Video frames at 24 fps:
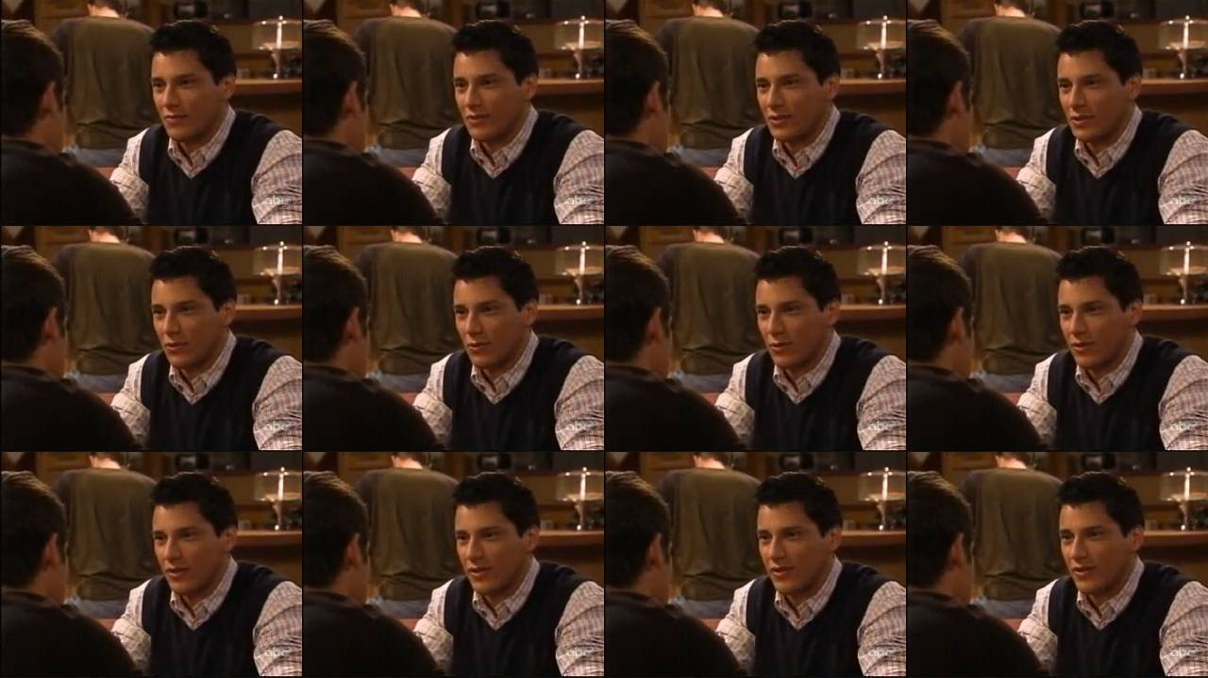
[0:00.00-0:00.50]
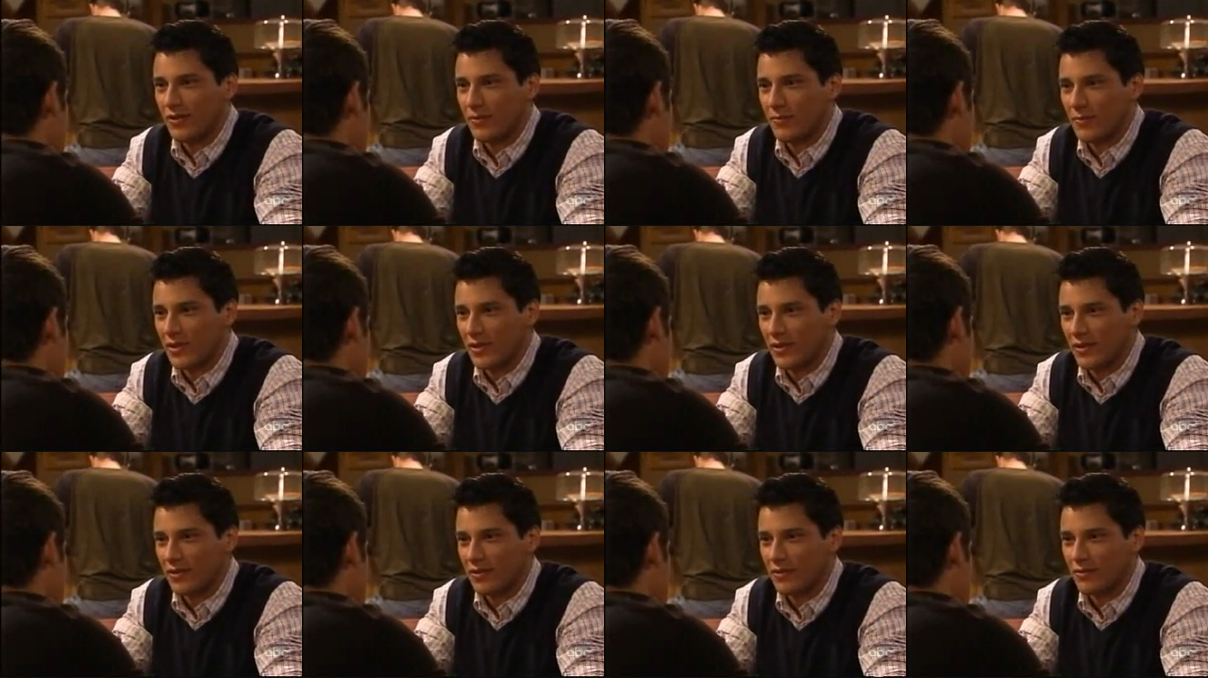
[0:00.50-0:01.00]
when Dorian and
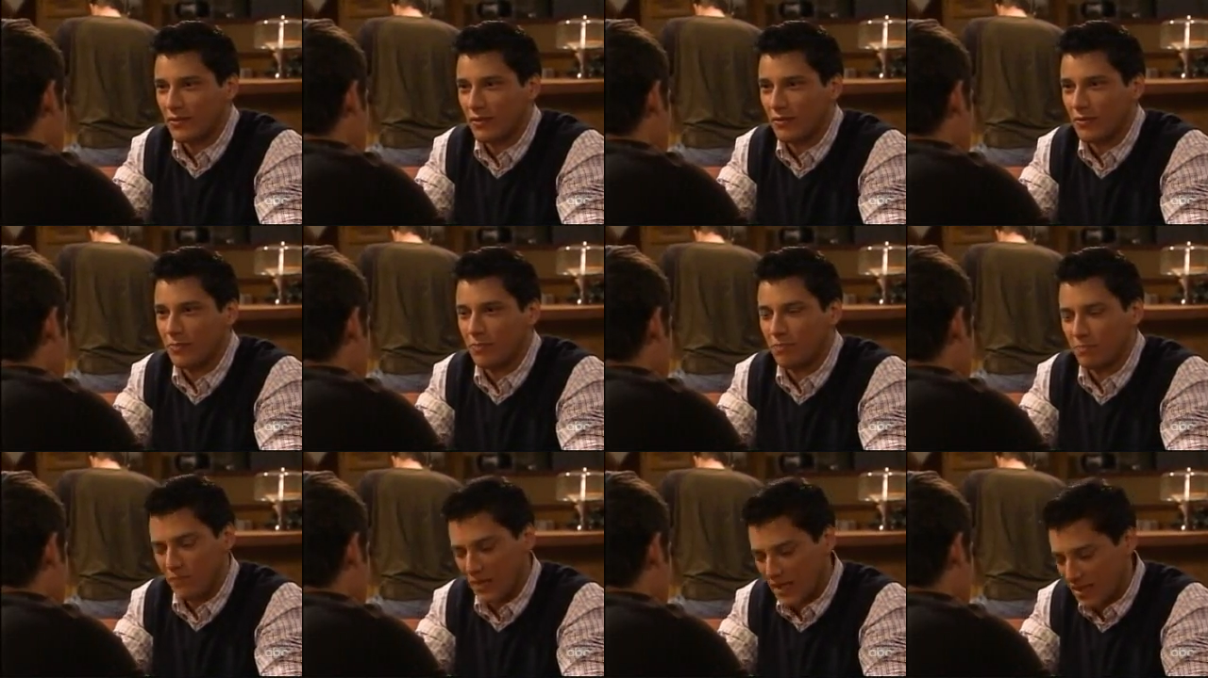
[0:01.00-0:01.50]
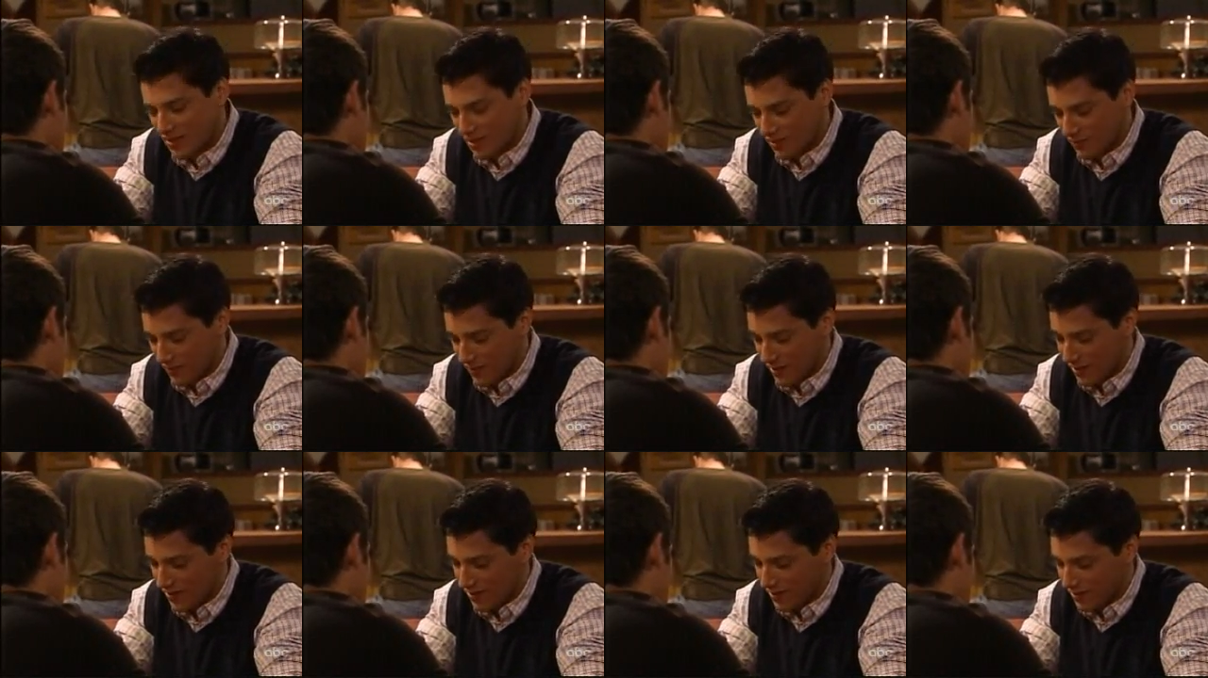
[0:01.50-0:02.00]
Amelia throw the
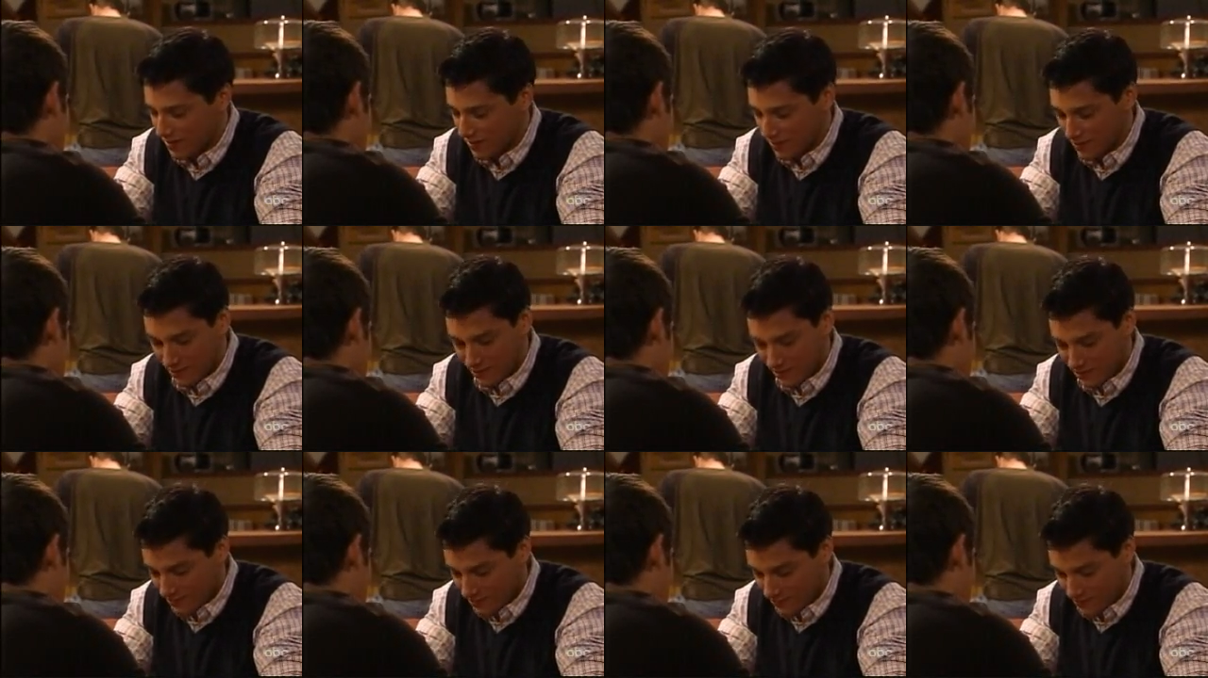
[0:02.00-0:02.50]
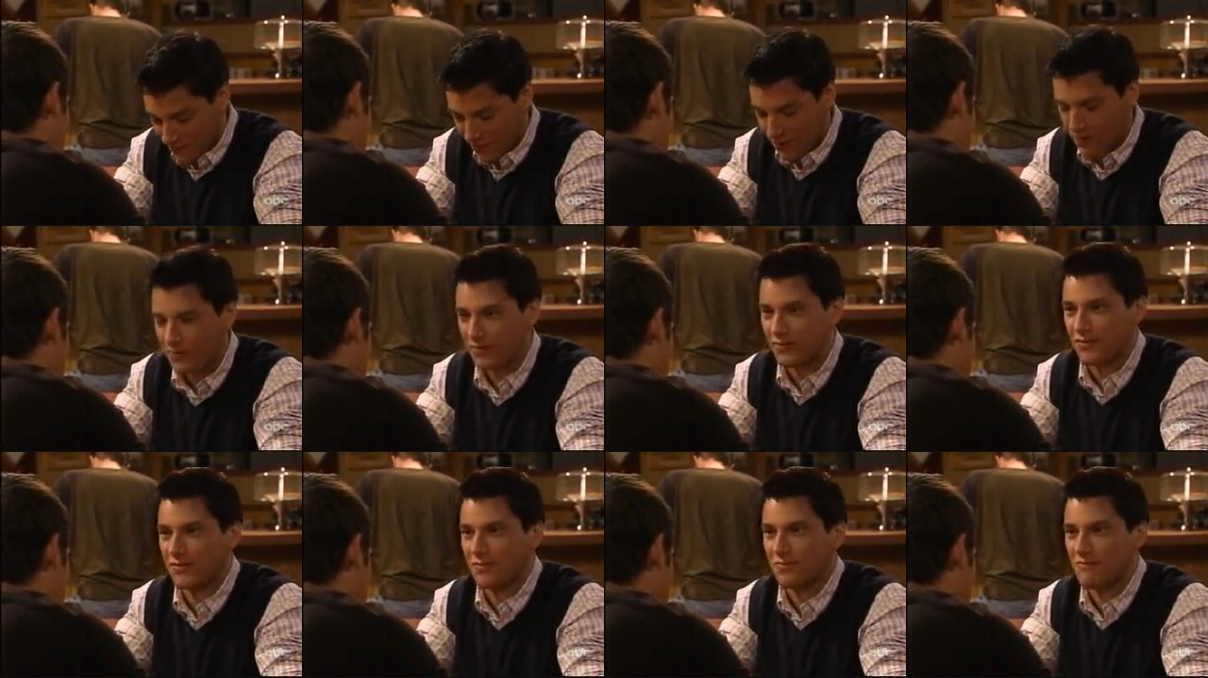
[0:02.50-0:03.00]
Pennsylvania's
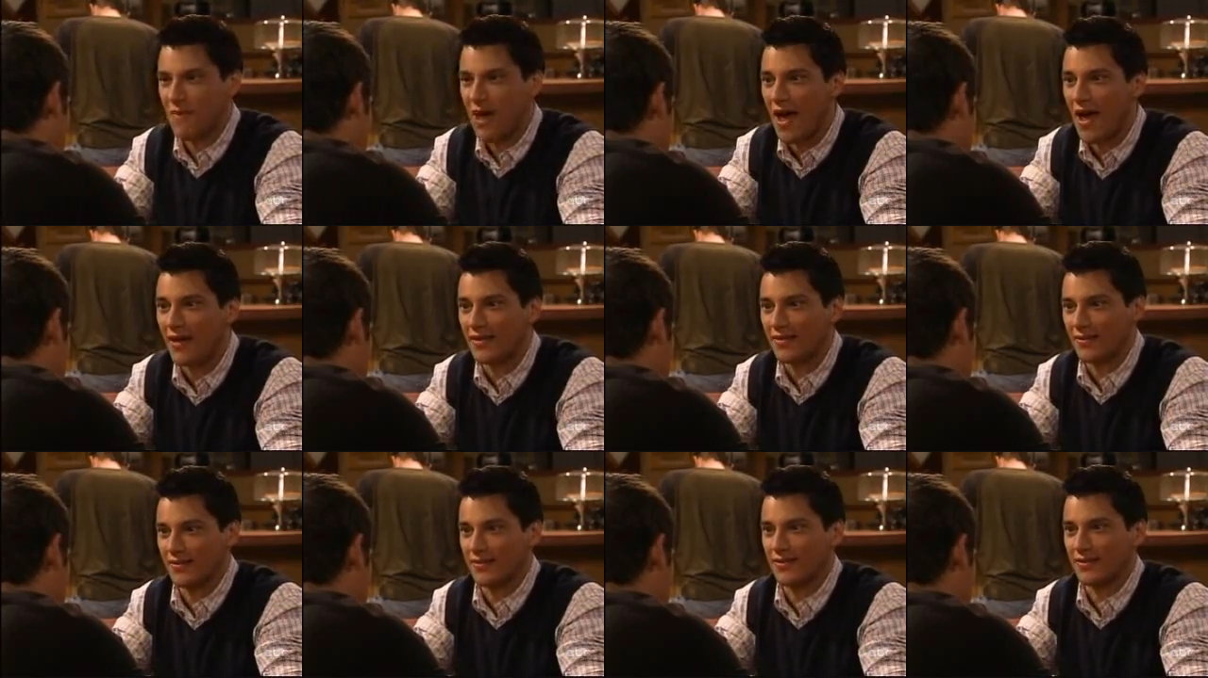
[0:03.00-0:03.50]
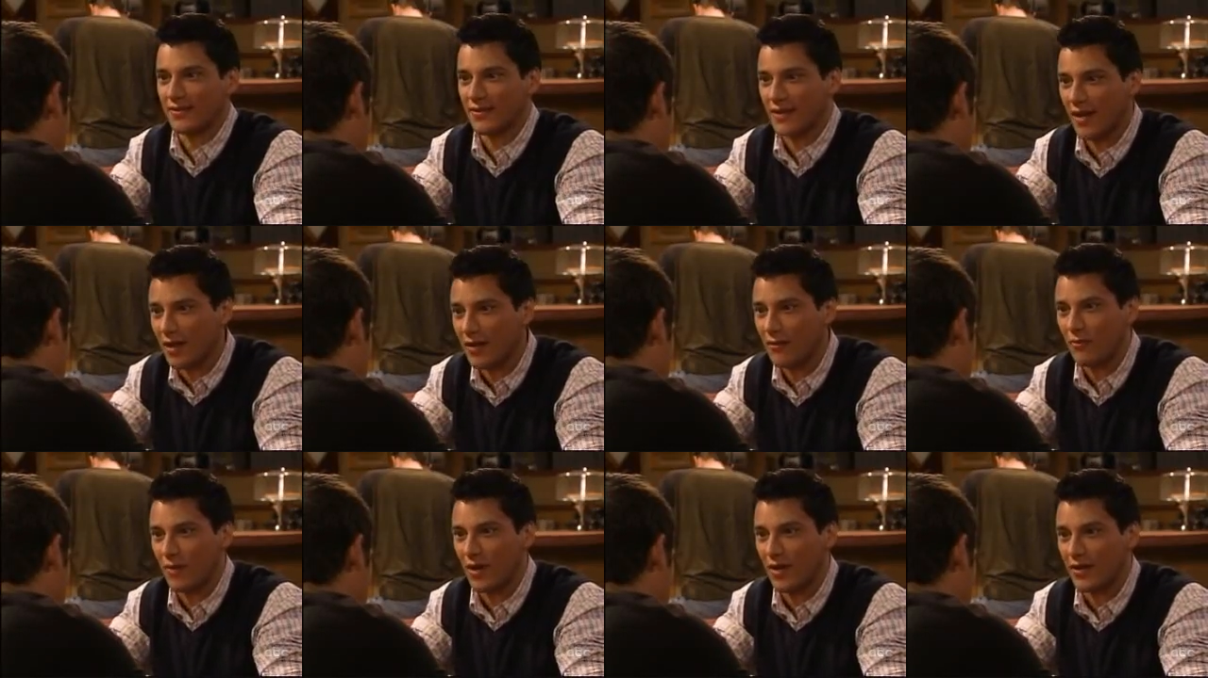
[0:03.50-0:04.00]
first mass
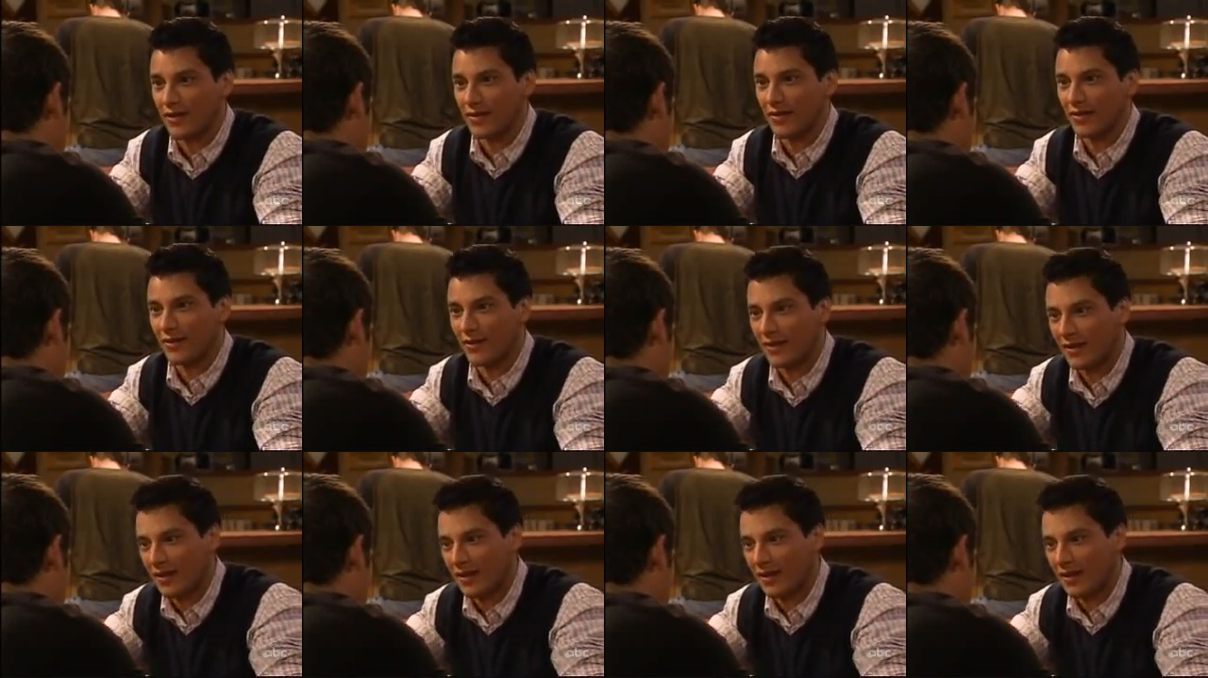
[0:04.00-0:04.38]
gay wedding.